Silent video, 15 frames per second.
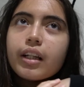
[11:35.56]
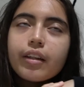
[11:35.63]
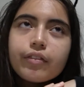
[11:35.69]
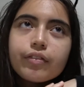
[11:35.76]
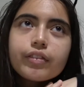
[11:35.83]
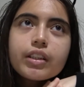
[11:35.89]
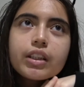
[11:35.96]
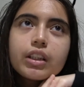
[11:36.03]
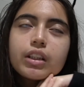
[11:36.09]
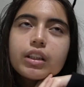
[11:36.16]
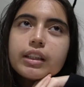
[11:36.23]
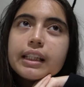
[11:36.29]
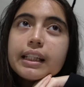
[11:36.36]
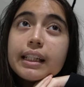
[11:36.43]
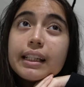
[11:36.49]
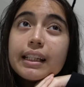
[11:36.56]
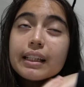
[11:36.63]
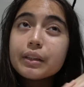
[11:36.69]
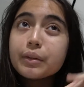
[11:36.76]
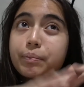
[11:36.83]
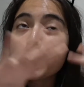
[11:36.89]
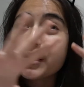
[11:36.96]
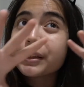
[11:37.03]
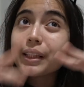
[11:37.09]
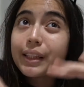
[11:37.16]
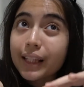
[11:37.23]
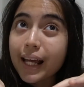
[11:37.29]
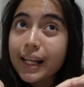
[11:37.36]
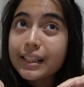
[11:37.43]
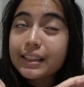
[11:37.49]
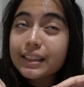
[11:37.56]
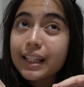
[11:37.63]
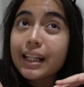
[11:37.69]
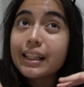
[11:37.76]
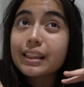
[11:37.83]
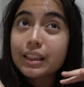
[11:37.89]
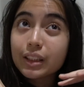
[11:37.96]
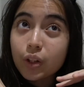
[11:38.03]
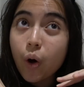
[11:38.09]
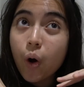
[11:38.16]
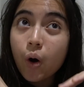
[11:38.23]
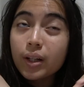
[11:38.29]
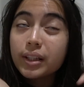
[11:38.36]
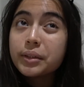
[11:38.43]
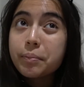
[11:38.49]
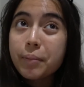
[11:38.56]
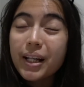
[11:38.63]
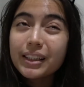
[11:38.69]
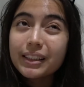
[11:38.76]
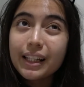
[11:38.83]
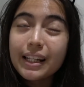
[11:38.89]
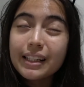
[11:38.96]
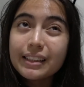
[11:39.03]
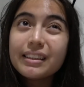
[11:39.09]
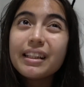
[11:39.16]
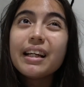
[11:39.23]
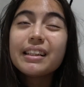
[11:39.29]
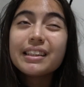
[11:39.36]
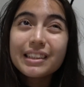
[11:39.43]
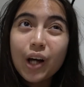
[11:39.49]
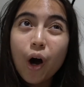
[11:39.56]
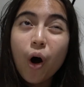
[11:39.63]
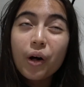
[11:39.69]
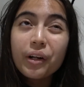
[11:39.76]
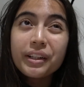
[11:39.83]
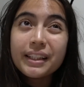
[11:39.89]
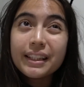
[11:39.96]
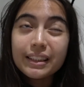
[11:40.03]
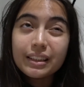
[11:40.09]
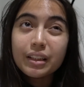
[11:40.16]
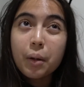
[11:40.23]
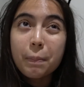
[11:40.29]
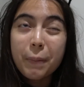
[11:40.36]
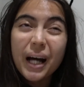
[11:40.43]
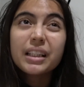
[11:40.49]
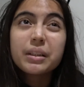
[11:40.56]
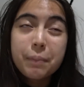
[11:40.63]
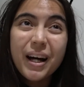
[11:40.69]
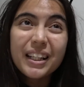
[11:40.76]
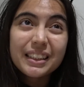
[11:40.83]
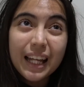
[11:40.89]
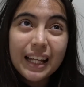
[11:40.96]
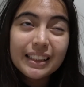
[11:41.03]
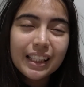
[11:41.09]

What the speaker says: If see is present tense and saw is past tense, son is past tense.